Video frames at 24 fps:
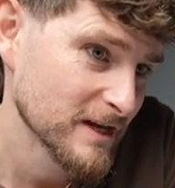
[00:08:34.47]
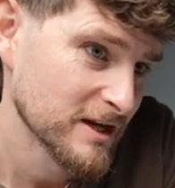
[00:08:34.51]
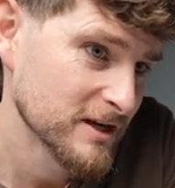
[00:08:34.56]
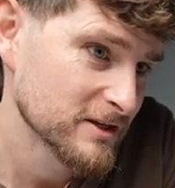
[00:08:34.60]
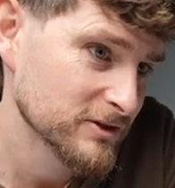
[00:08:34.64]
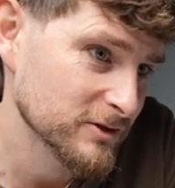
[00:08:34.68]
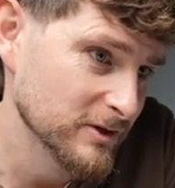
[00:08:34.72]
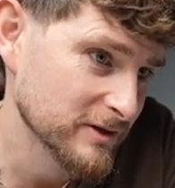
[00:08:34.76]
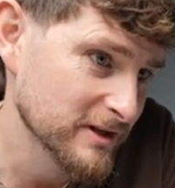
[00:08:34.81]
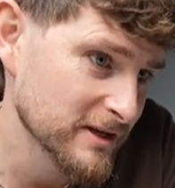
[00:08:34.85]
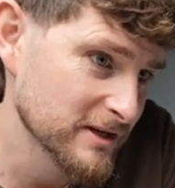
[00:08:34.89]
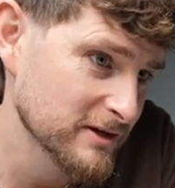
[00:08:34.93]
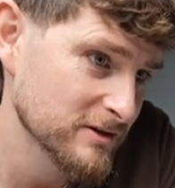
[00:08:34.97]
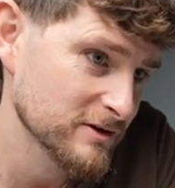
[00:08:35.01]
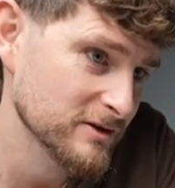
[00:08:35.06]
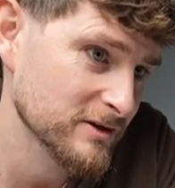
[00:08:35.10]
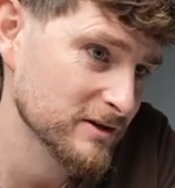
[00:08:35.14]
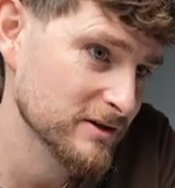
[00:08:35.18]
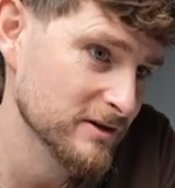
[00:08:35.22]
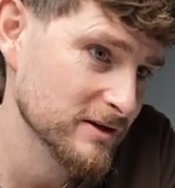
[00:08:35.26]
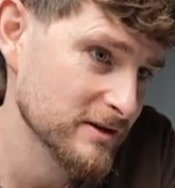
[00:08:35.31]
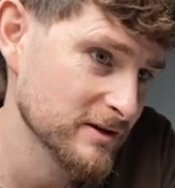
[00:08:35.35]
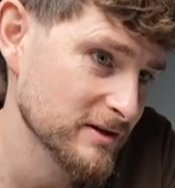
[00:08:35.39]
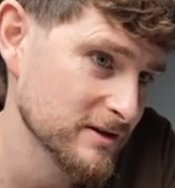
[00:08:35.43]
So I think,
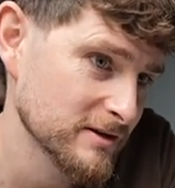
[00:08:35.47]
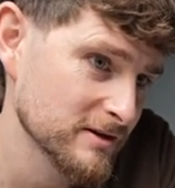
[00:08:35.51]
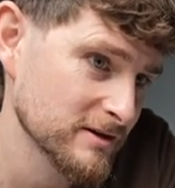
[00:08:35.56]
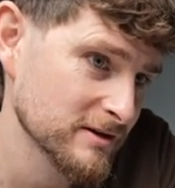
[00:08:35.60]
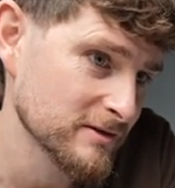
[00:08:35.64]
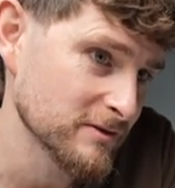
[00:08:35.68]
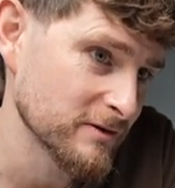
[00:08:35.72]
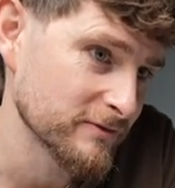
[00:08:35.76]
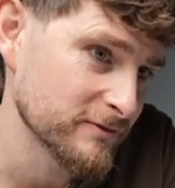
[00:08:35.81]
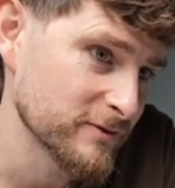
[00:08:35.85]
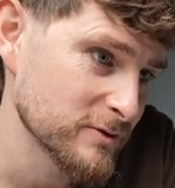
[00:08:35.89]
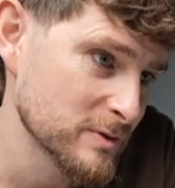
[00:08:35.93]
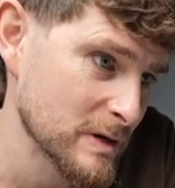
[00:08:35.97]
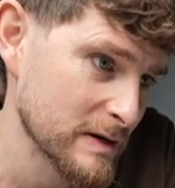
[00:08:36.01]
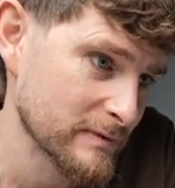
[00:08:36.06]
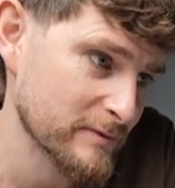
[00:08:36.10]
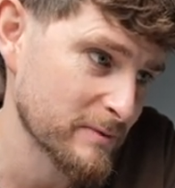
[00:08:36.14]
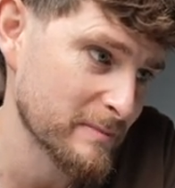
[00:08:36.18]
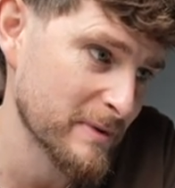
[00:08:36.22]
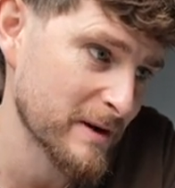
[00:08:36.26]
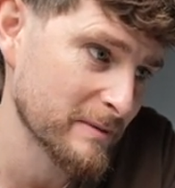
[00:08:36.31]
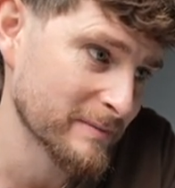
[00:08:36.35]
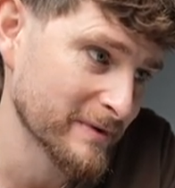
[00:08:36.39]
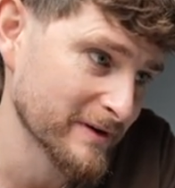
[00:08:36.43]
you know, if you ever
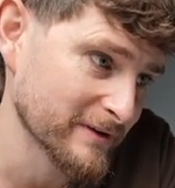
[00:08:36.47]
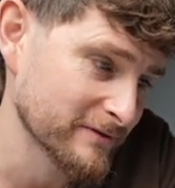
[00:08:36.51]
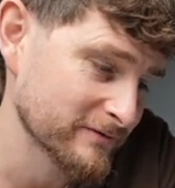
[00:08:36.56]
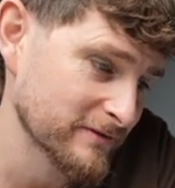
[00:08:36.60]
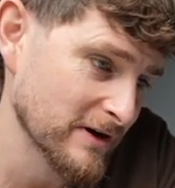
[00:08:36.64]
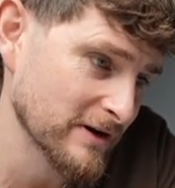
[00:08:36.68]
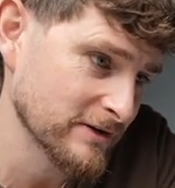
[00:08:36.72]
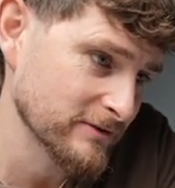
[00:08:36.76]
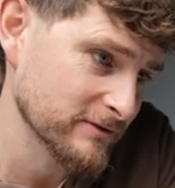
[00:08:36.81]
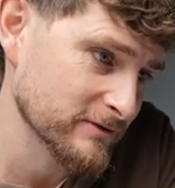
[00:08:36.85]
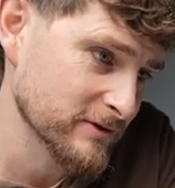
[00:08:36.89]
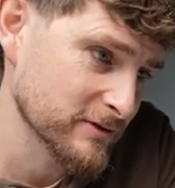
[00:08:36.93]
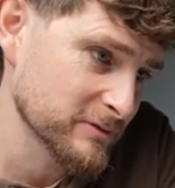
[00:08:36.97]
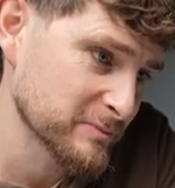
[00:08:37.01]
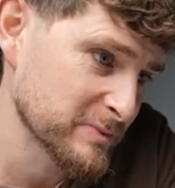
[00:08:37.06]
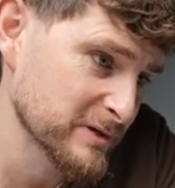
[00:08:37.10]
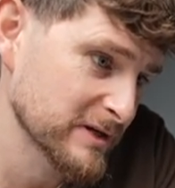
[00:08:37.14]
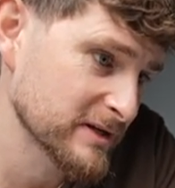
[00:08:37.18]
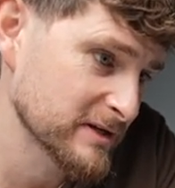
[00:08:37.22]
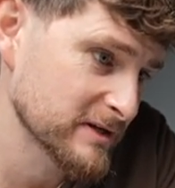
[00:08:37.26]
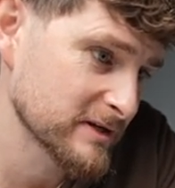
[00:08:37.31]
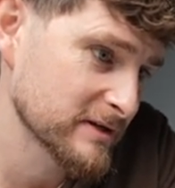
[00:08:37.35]
met my friend group,